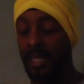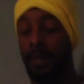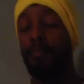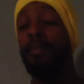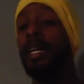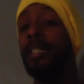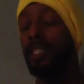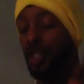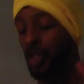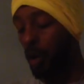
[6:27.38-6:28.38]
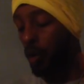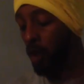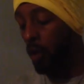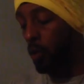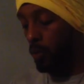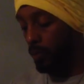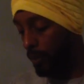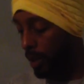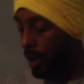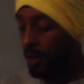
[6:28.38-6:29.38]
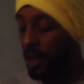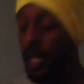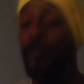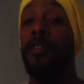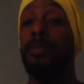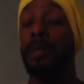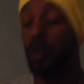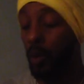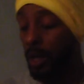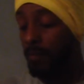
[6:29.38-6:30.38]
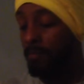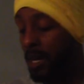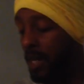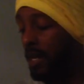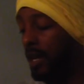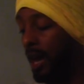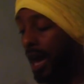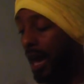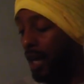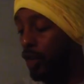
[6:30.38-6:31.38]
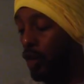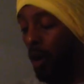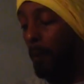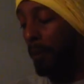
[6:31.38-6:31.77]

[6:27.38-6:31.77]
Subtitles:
sent me to show you the difference between me and your